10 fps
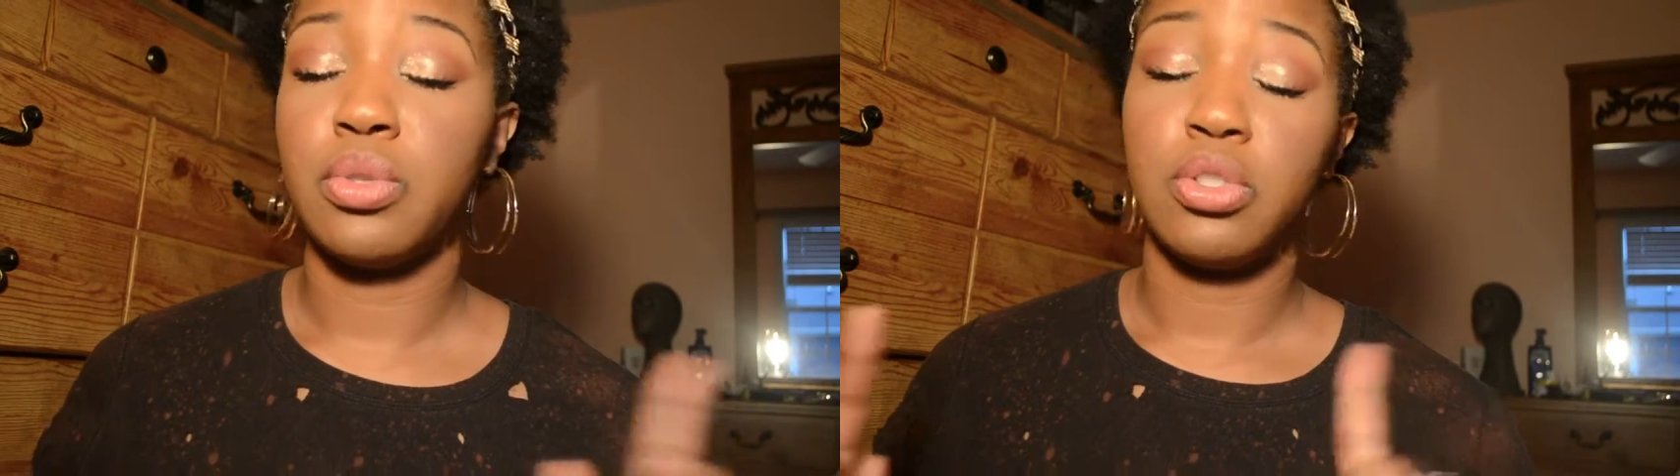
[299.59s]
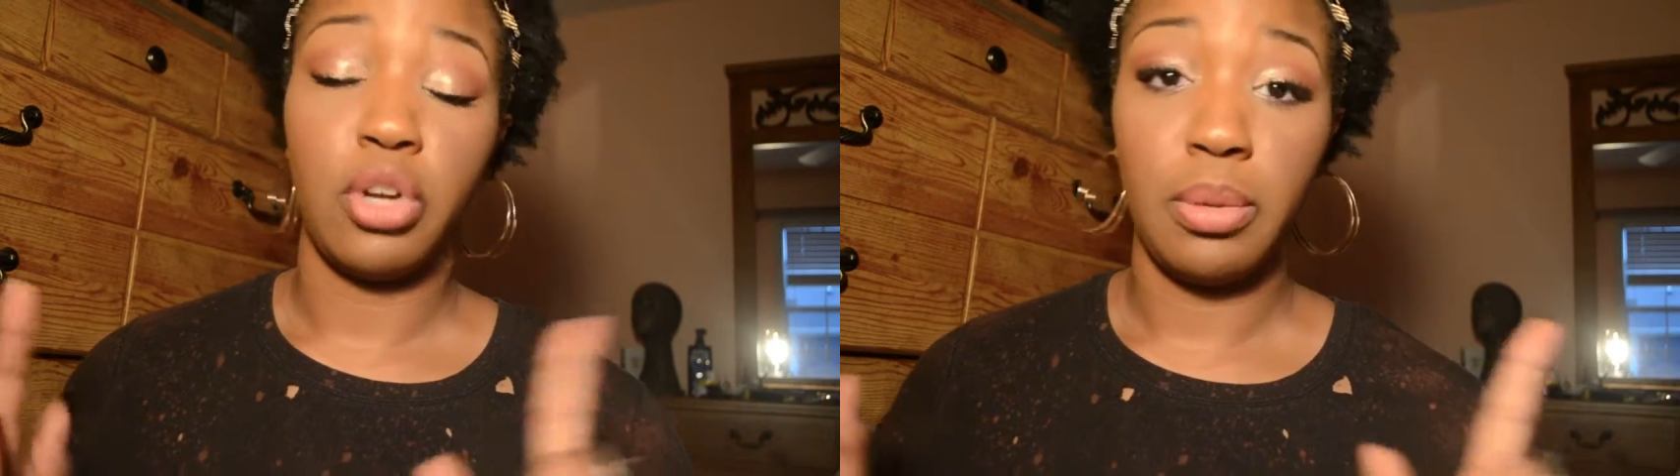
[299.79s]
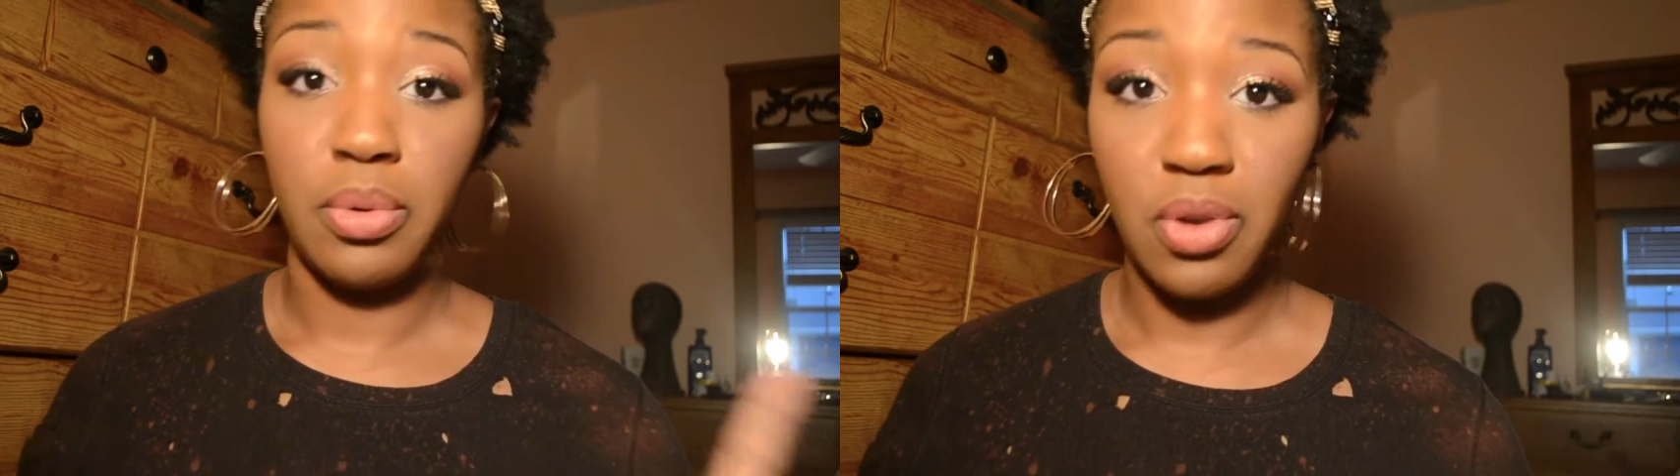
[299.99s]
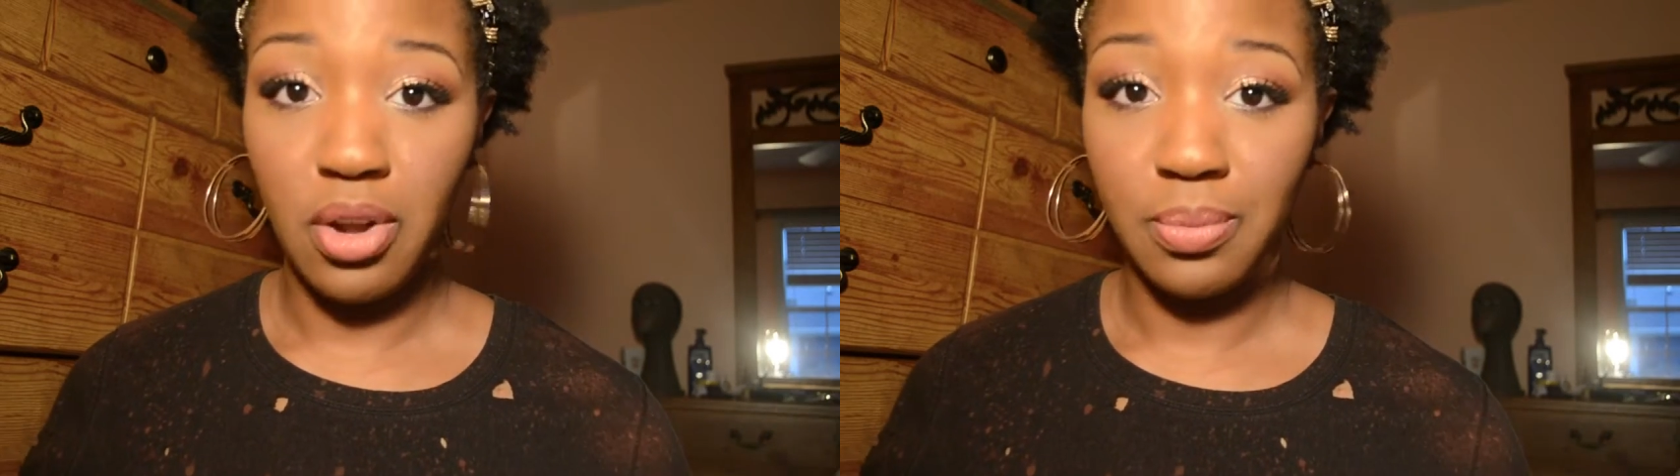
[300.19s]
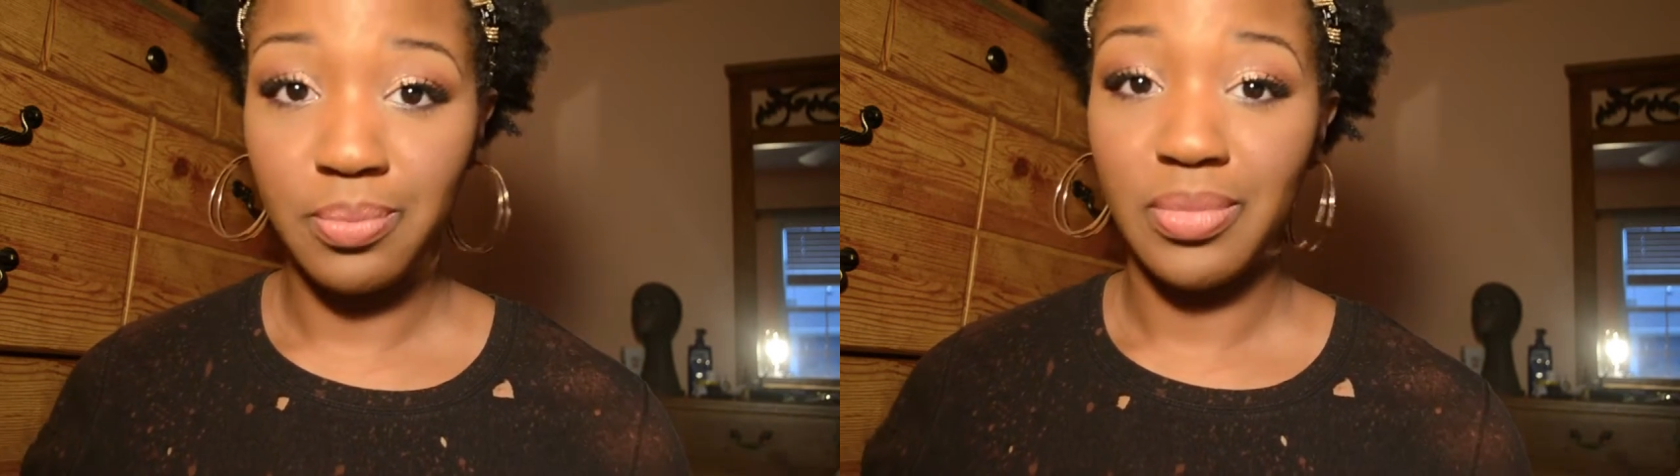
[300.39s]
don't get me
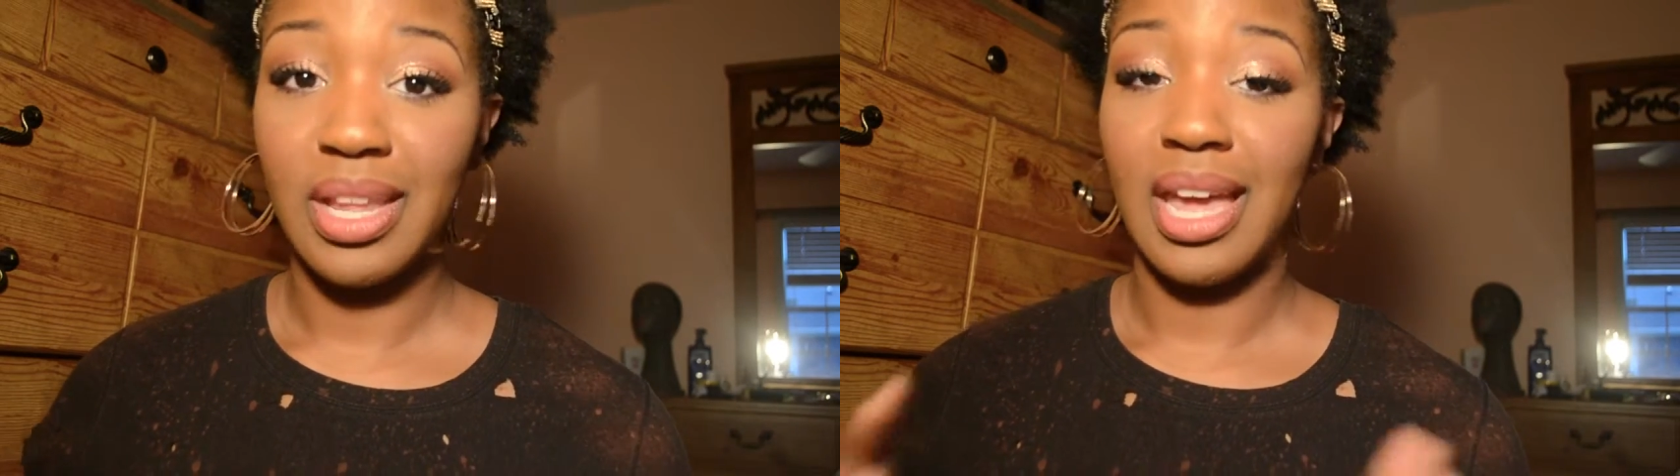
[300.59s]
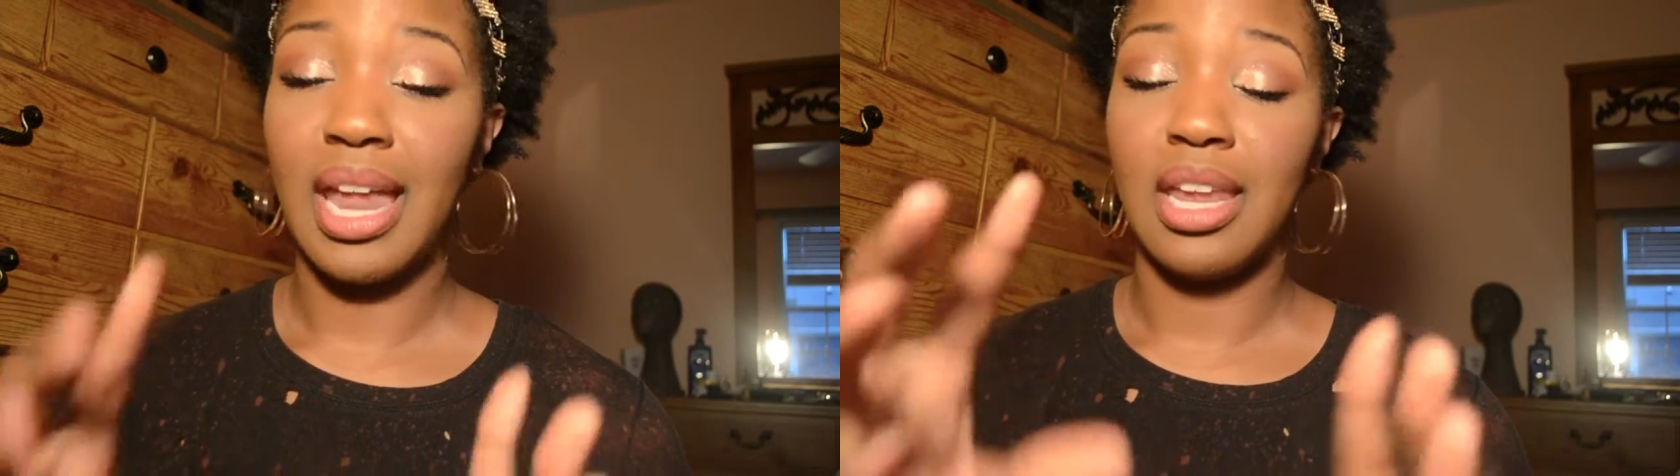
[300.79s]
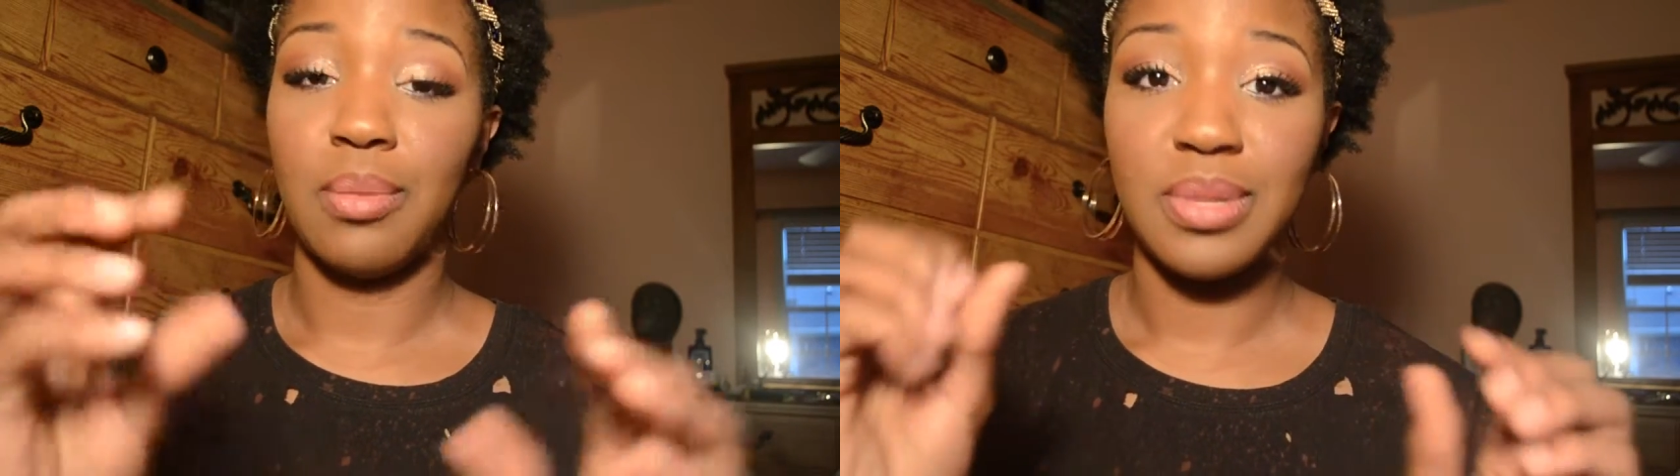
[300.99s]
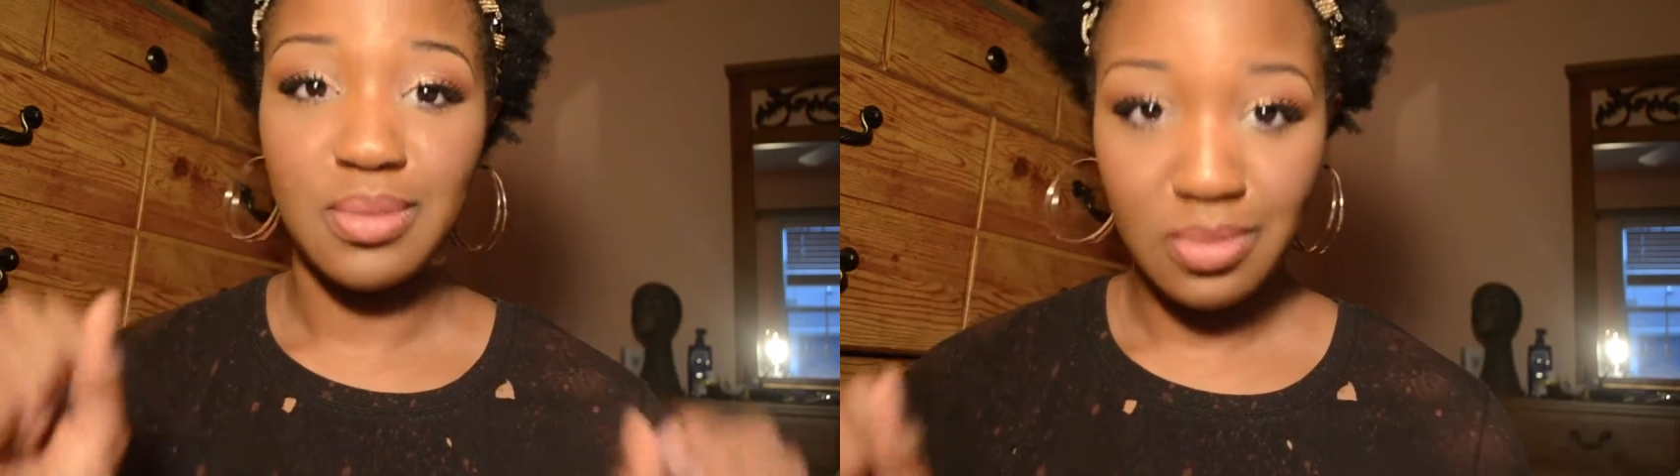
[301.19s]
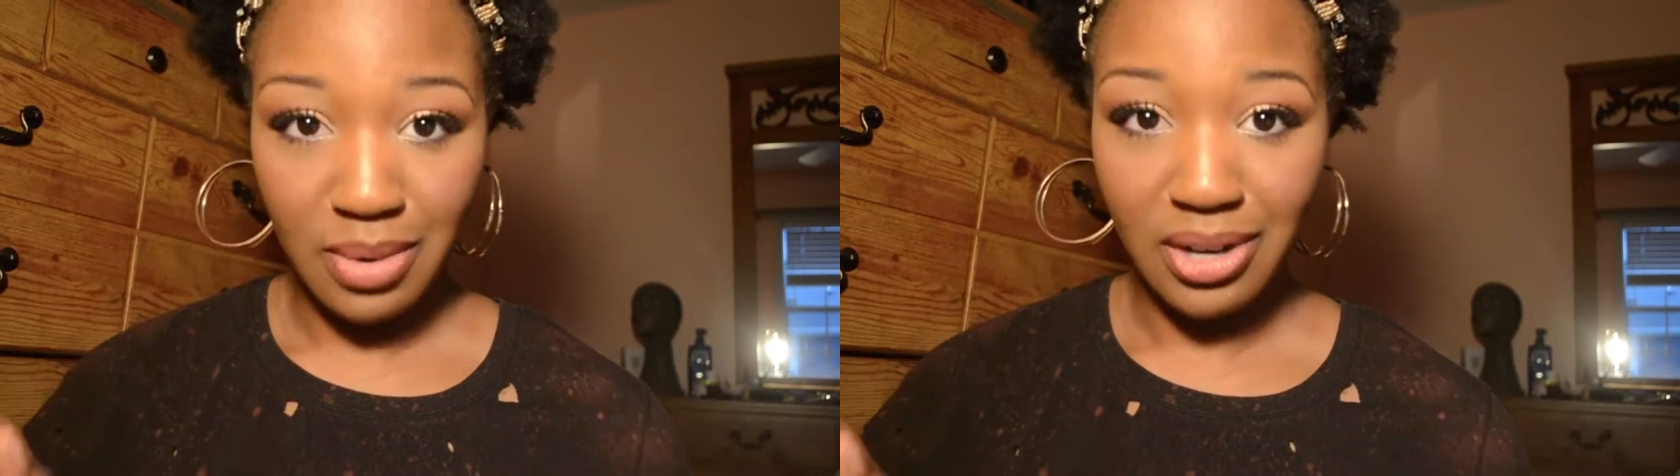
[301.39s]
wrong, I love me
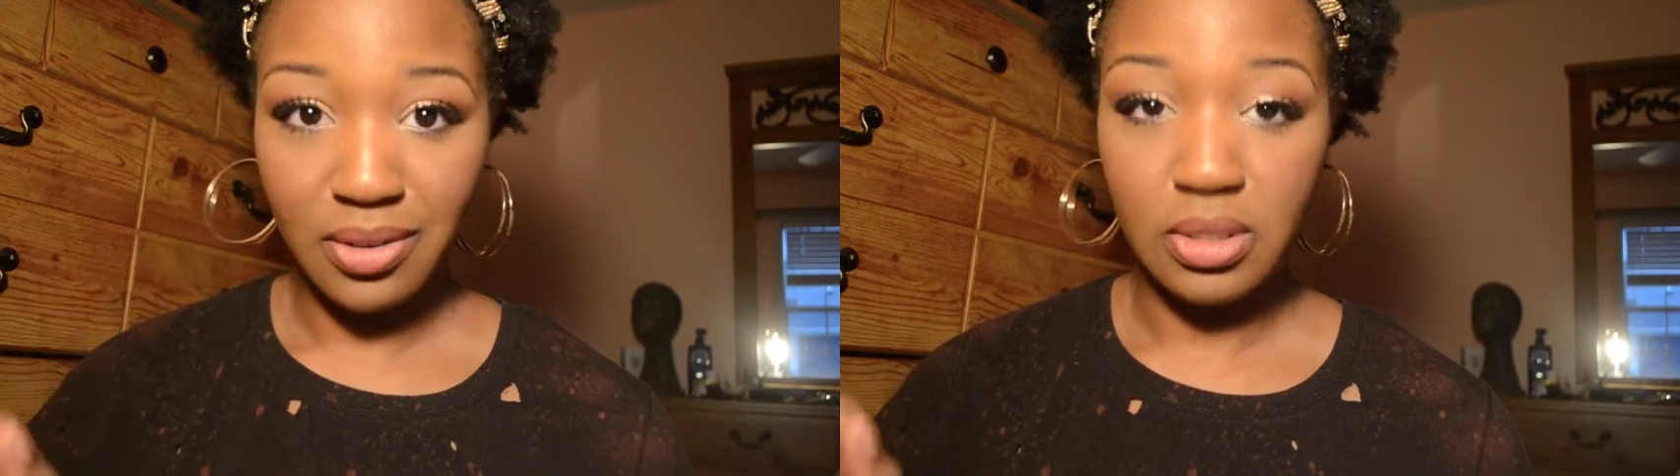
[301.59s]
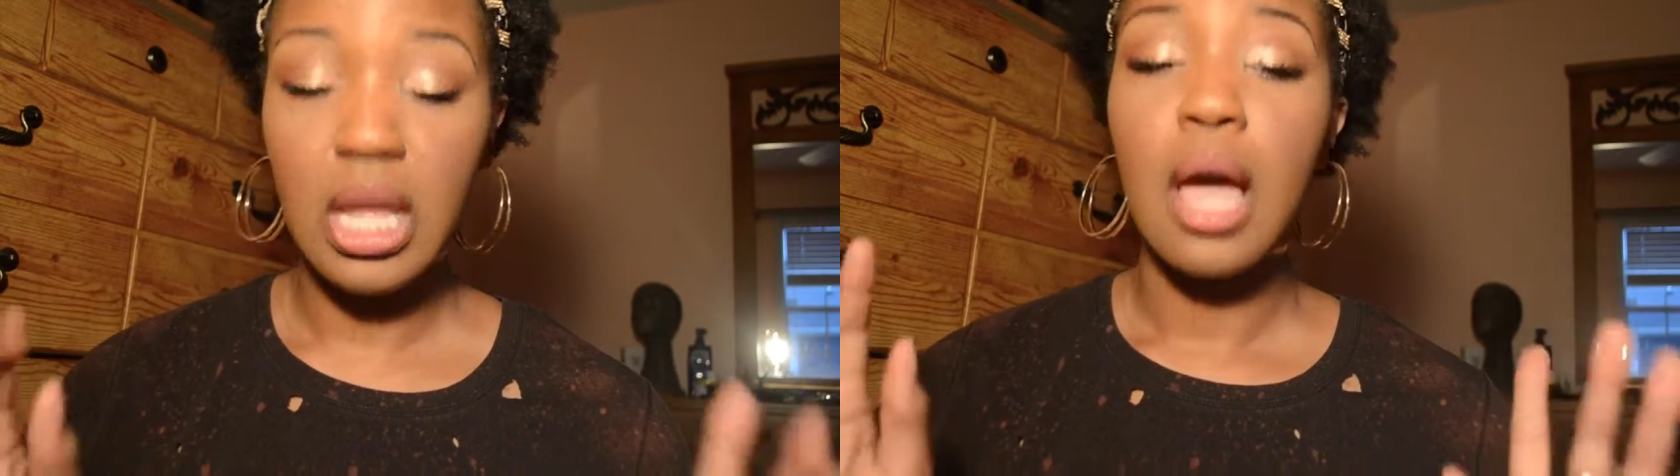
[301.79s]
some sparkles.